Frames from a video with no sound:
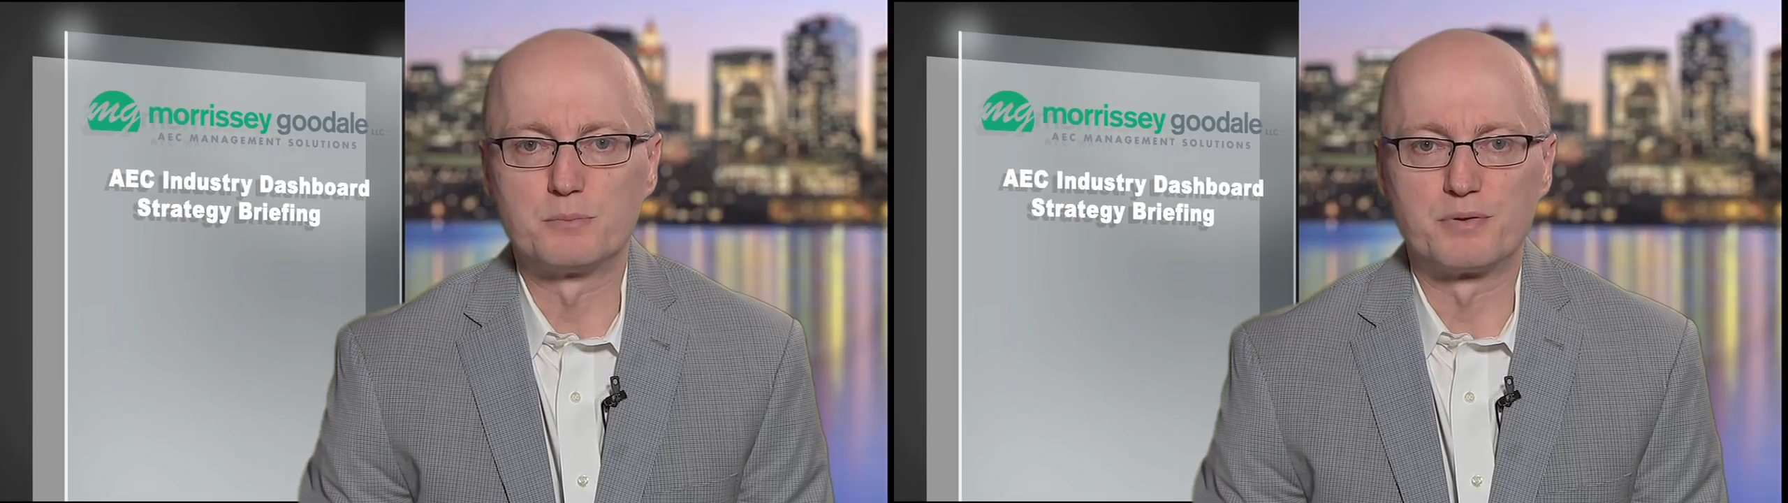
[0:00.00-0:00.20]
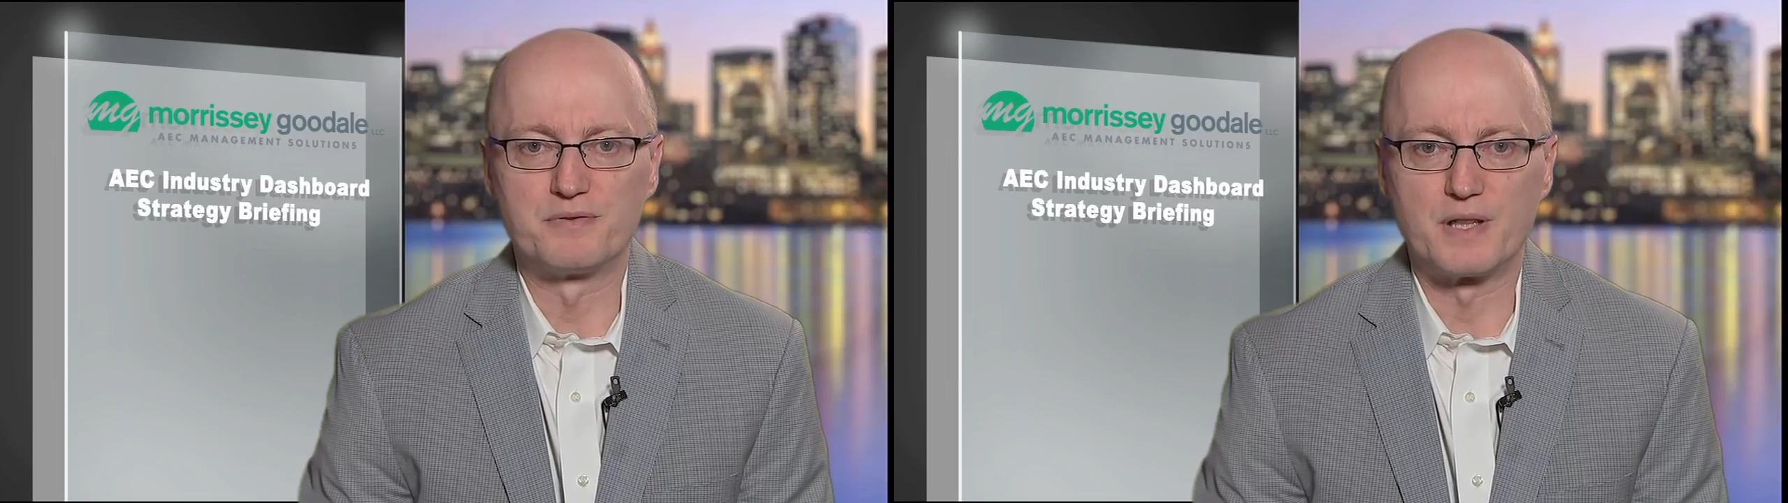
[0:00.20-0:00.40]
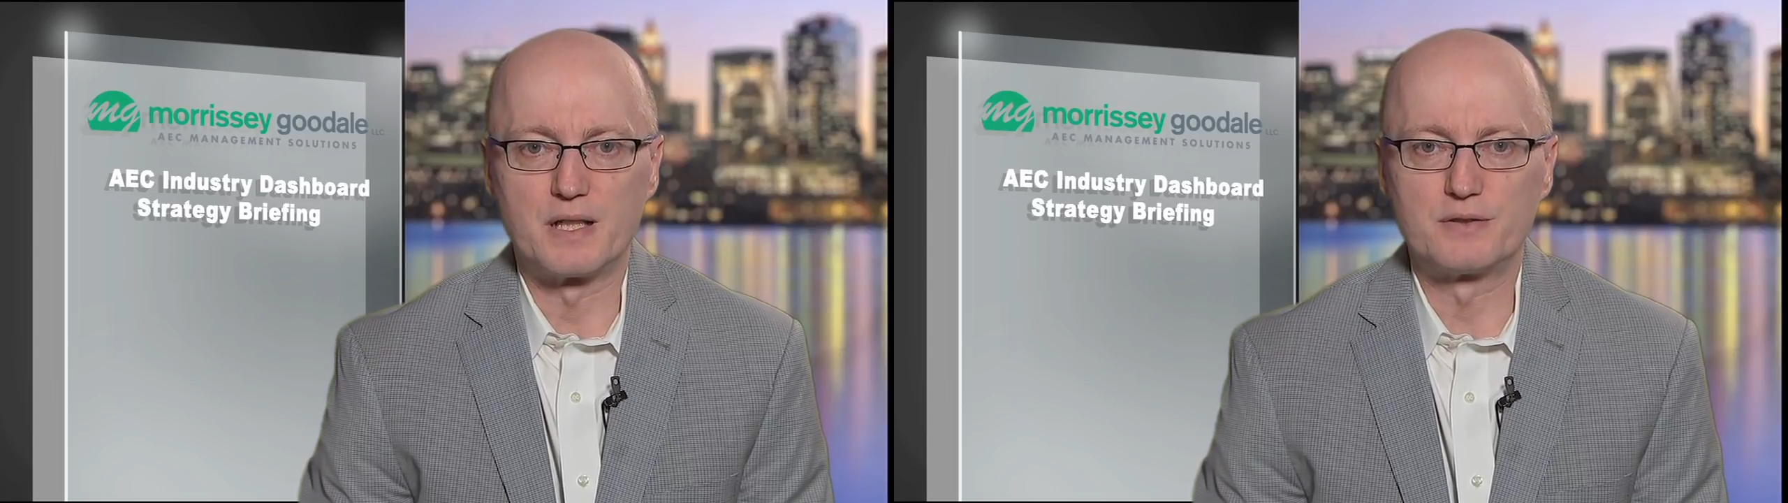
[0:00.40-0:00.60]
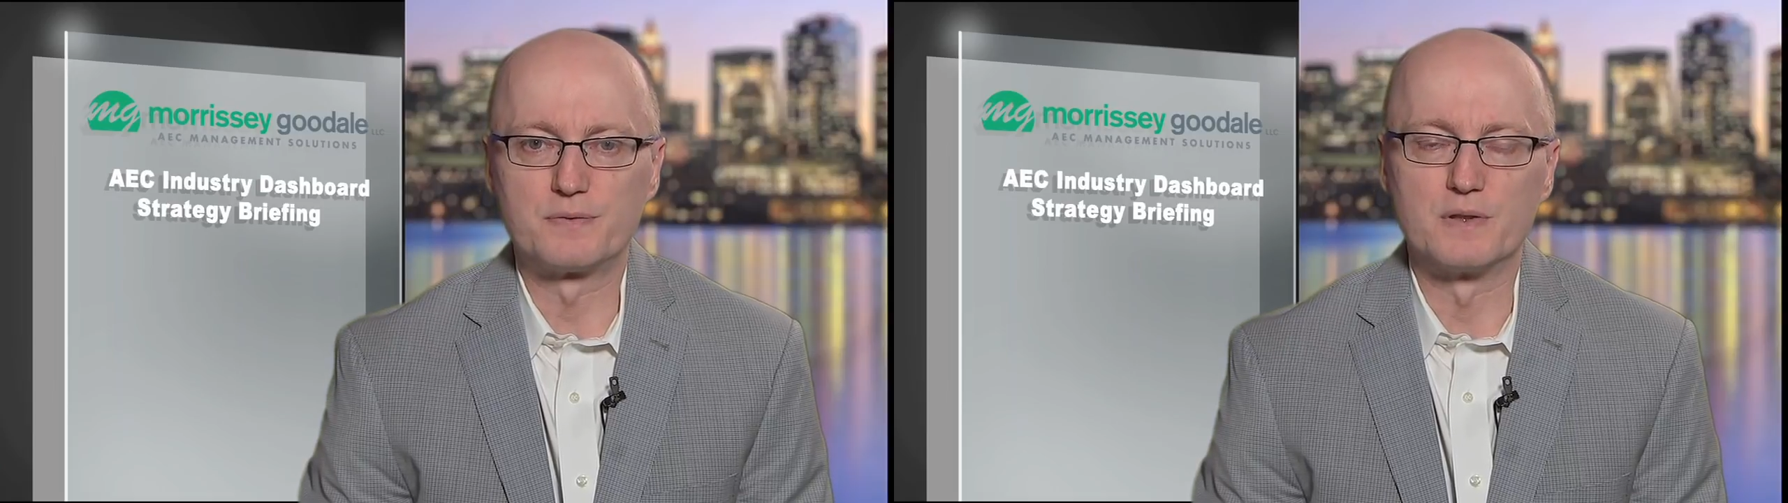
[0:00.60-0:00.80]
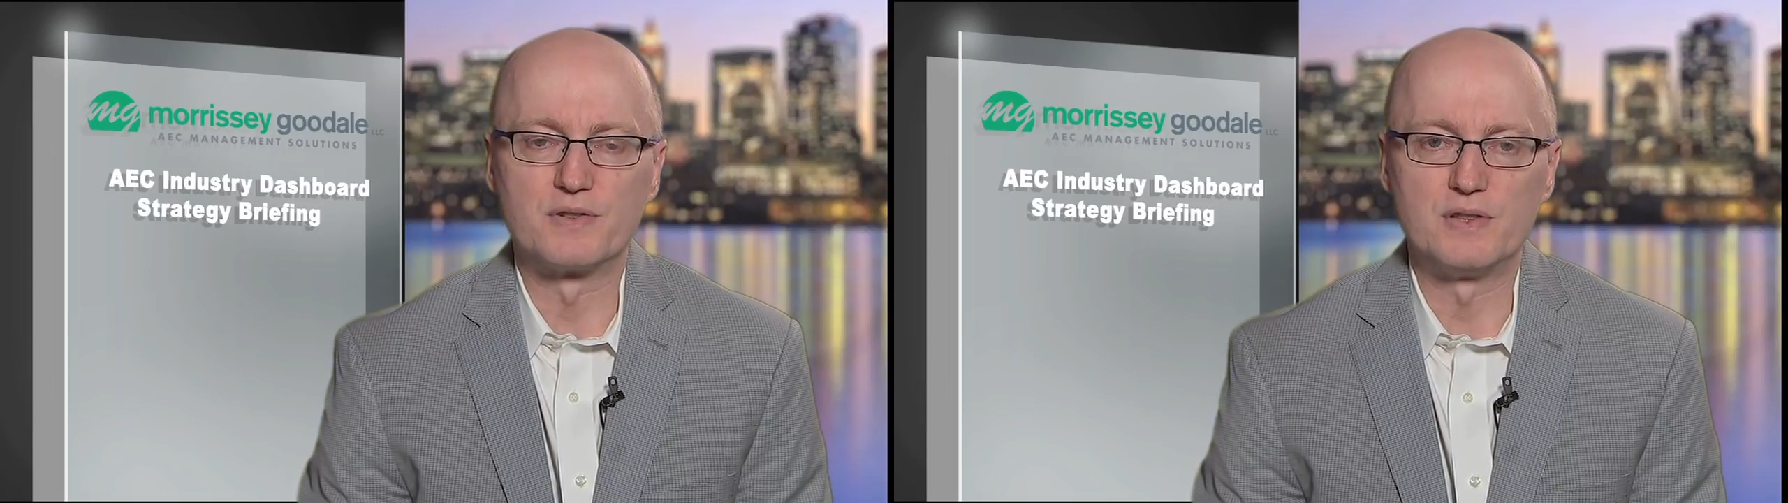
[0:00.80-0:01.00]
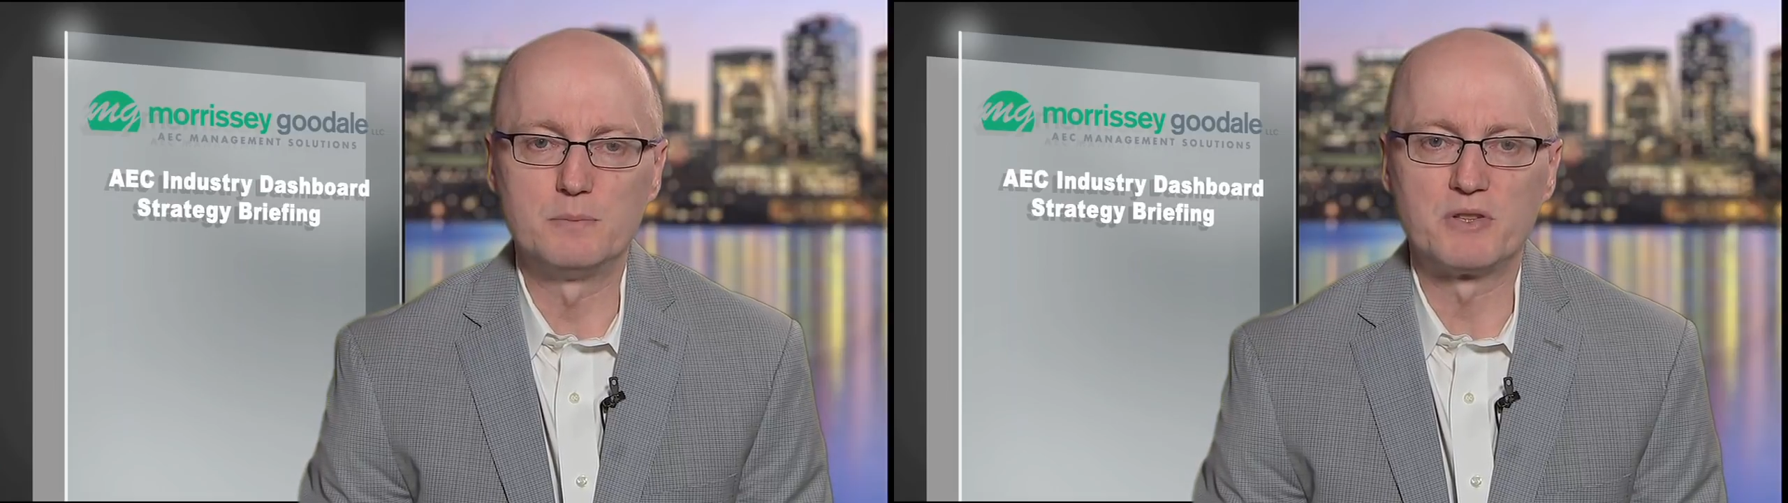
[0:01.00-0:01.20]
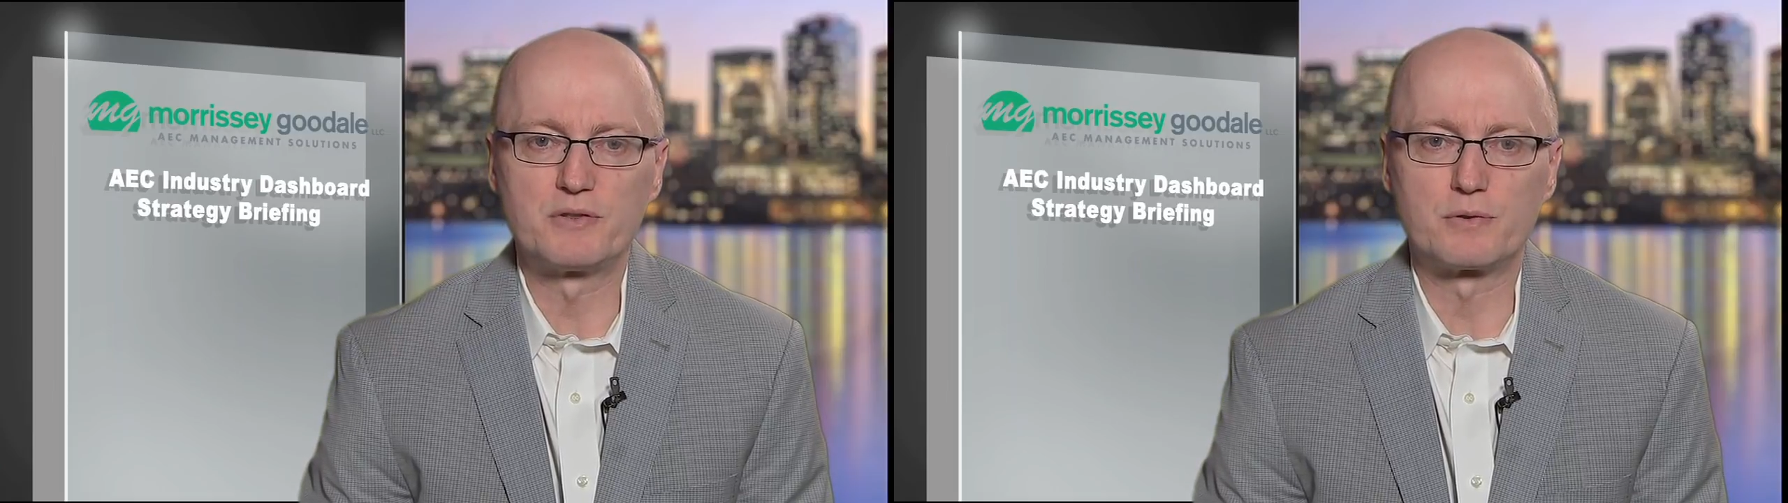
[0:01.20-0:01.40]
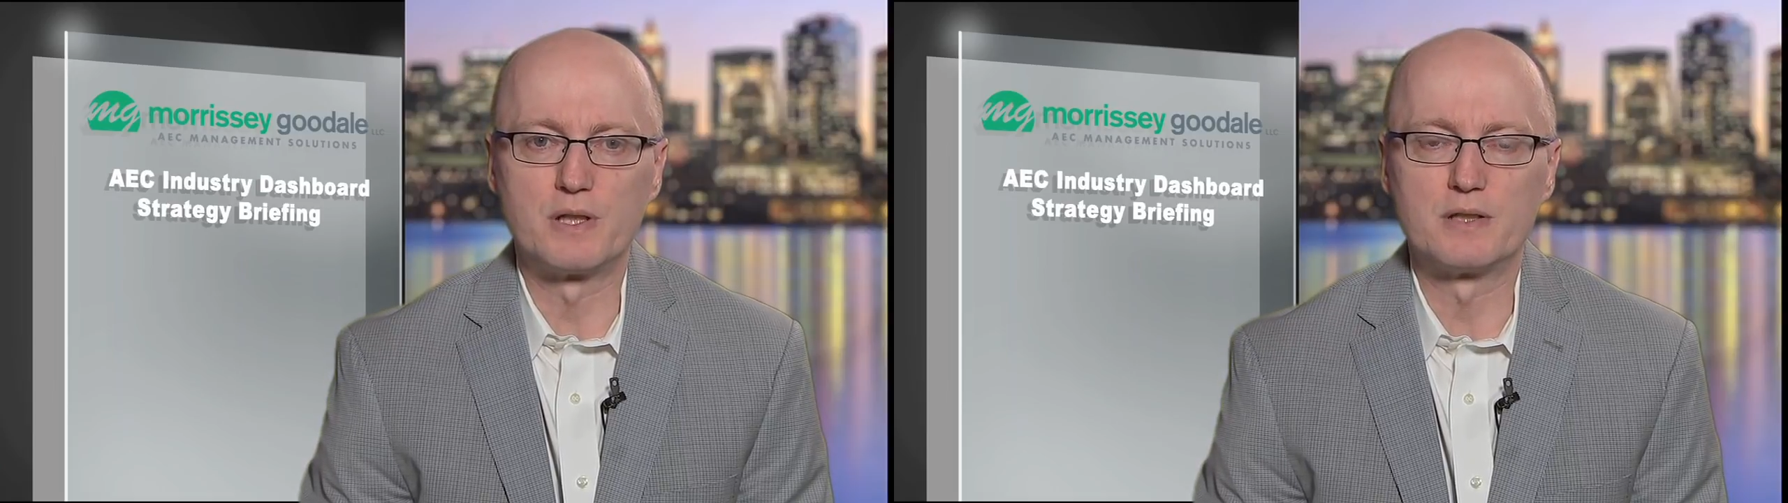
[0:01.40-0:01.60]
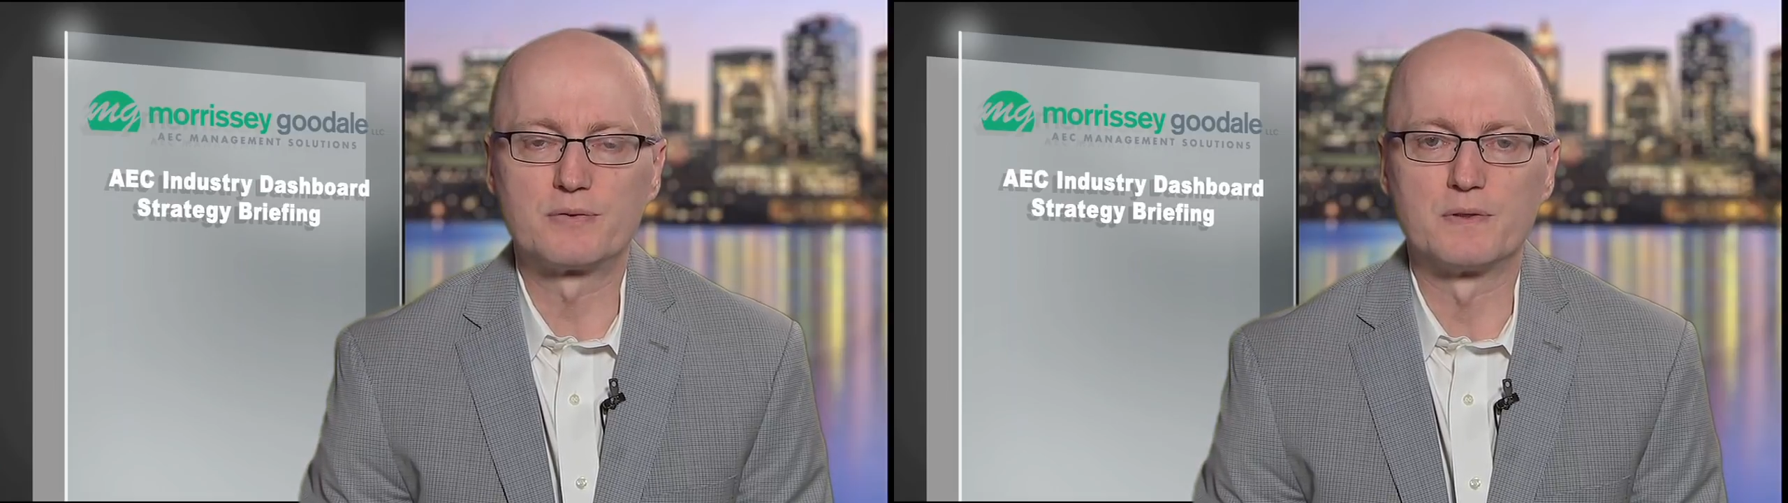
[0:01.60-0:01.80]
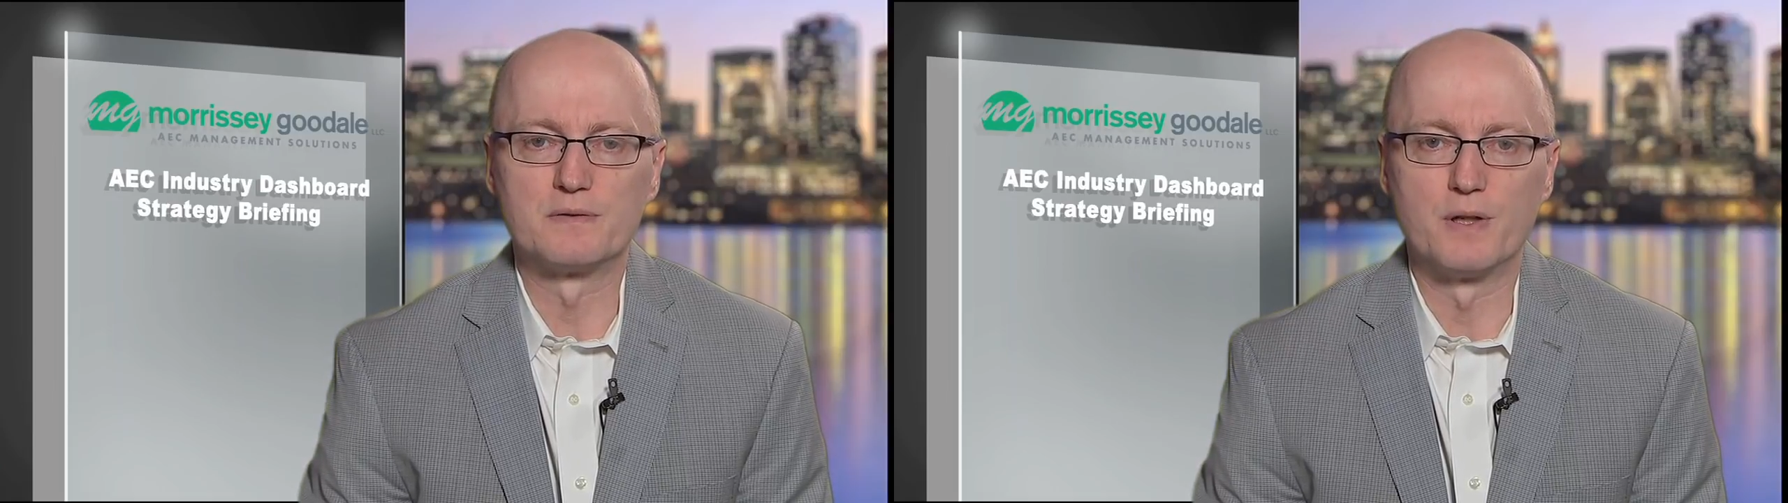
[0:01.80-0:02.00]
provides for a seamless transfer of